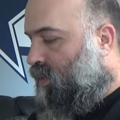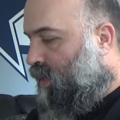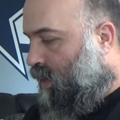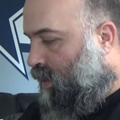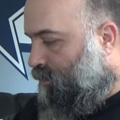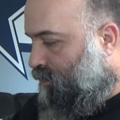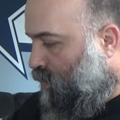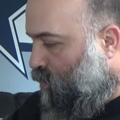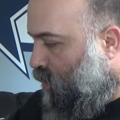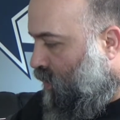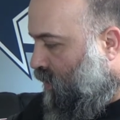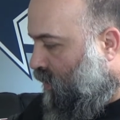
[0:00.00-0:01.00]
hey,
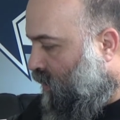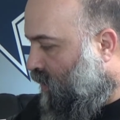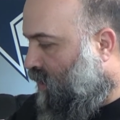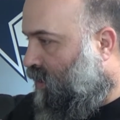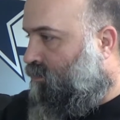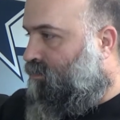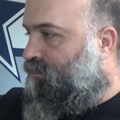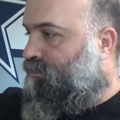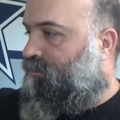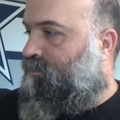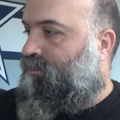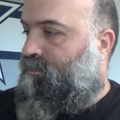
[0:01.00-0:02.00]
we'll
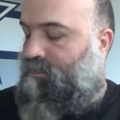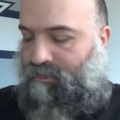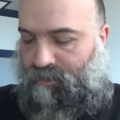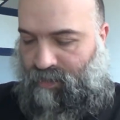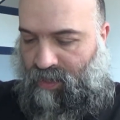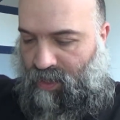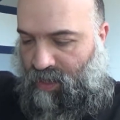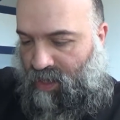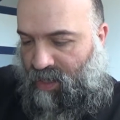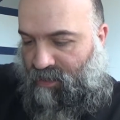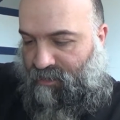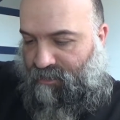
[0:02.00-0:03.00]

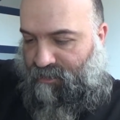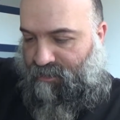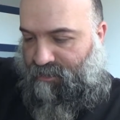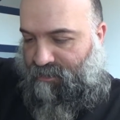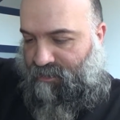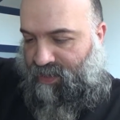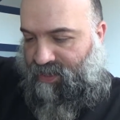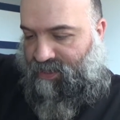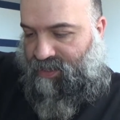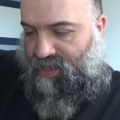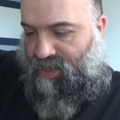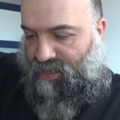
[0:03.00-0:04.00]

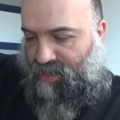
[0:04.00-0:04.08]
fix